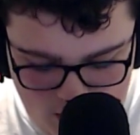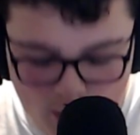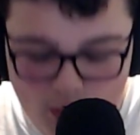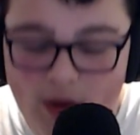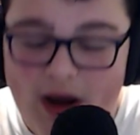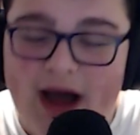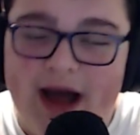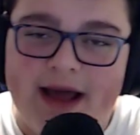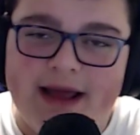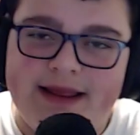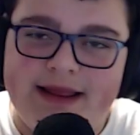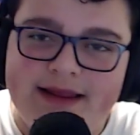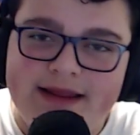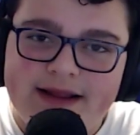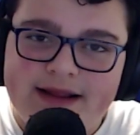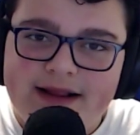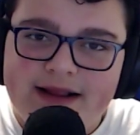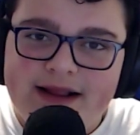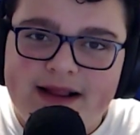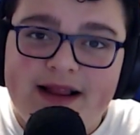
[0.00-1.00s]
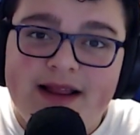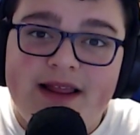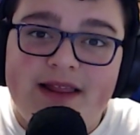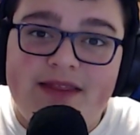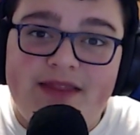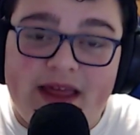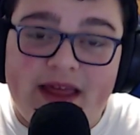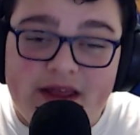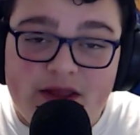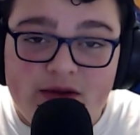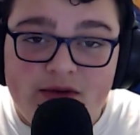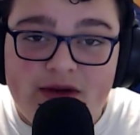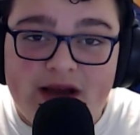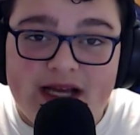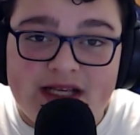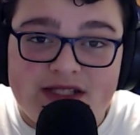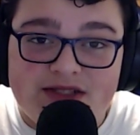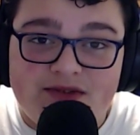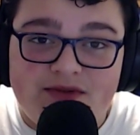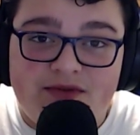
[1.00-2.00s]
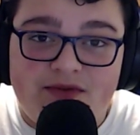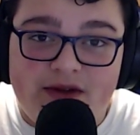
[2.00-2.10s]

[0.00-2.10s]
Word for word: why. Thank you guys